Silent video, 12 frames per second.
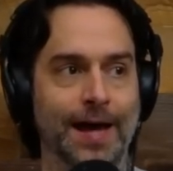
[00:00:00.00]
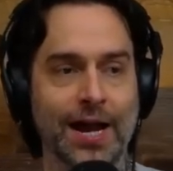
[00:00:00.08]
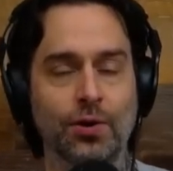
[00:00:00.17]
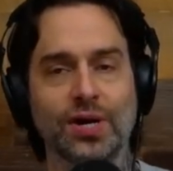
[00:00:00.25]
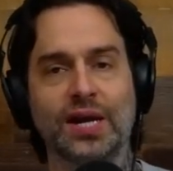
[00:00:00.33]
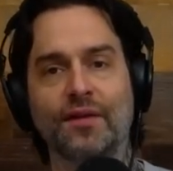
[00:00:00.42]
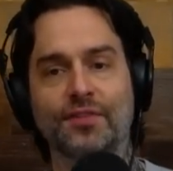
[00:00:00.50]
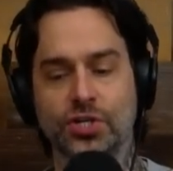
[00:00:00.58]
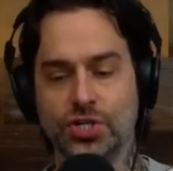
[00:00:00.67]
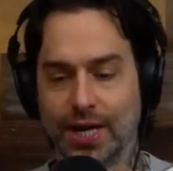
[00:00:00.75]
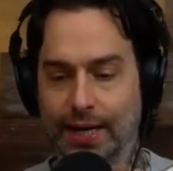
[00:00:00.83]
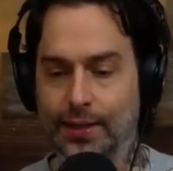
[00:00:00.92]
I don't give a
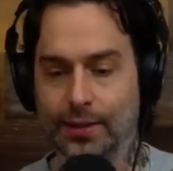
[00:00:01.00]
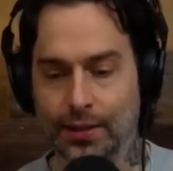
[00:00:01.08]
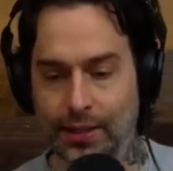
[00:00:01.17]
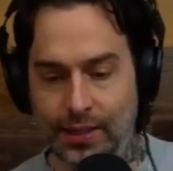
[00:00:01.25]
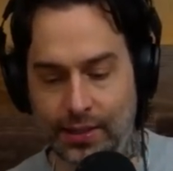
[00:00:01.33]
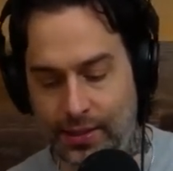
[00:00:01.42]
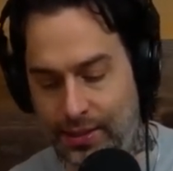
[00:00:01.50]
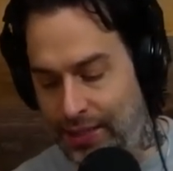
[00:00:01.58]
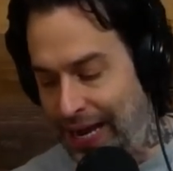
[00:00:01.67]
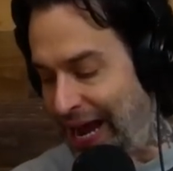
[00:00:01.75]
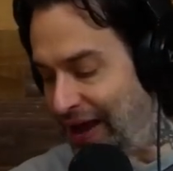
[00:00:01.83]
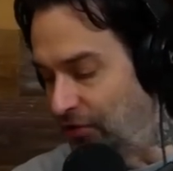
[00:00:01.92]
shit.
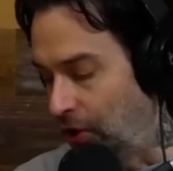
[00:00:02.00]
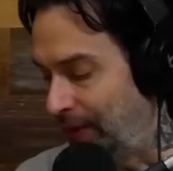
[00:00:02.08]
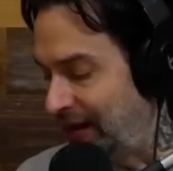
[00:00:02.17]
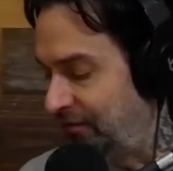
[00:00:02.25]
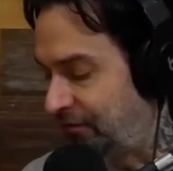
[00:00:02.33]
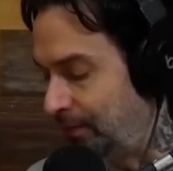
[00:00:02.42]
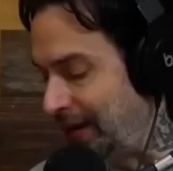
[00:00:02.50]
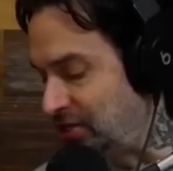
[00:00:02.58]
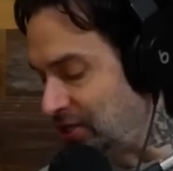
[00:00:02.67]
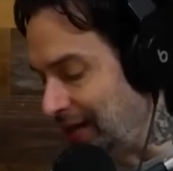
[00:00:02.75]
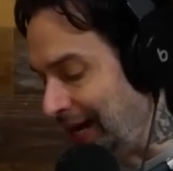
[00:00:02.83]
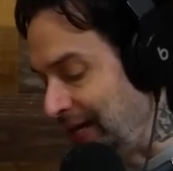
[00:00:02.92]
Have all my
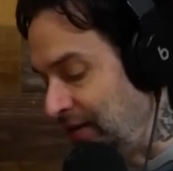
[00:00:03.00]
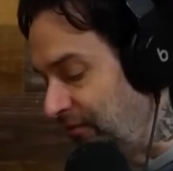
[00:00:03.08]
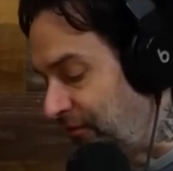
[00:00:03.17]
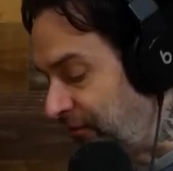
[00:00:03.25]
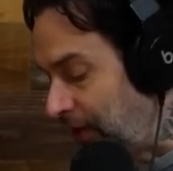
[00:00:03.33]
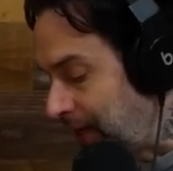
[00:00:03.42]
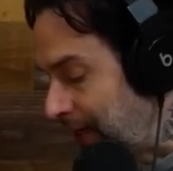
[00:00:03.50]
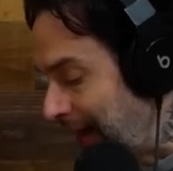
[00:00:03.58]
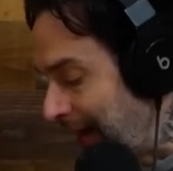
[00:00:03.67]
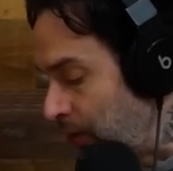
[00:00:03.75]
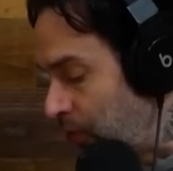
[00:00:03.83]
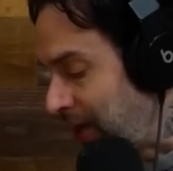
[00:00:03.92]
information. I didn't fucking.
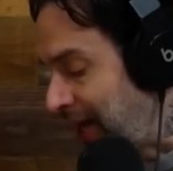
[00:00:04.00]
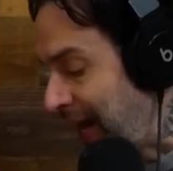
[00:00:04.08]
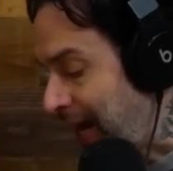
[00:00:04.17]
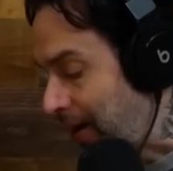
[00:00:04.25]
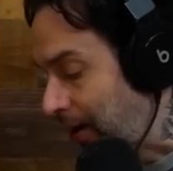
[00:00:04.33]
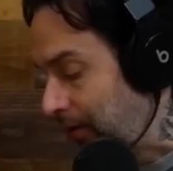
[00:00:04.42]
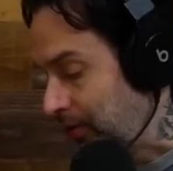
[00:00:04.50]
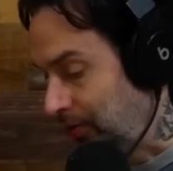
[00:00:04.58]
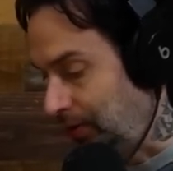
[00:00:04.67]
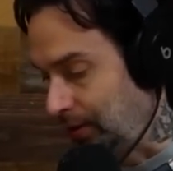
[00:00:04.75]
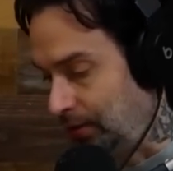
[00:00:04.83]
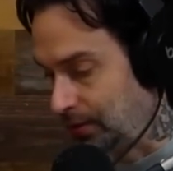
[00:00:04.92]
I don't care,
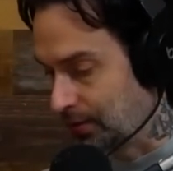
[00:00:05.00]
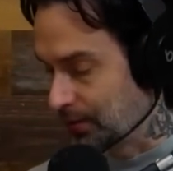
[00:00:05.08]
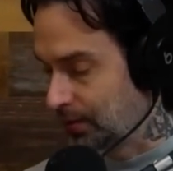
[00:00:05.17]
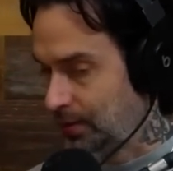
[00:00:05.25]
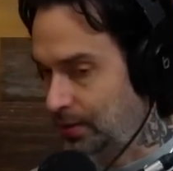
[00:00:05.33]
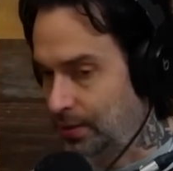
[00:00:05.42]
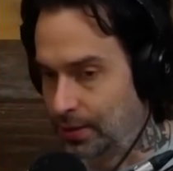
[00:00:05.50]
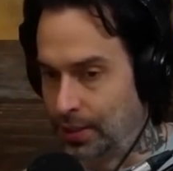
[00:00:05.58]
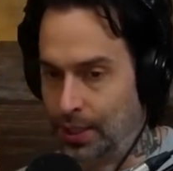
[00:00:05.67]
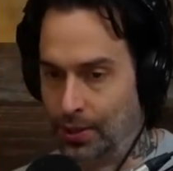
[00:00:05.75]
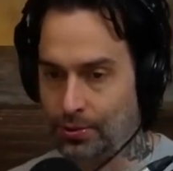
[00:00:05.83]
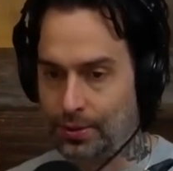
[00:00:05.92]
dude.
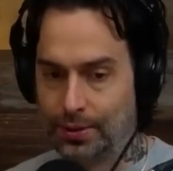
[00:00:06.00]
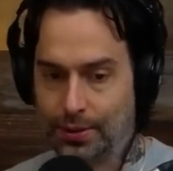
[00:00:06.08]
You know.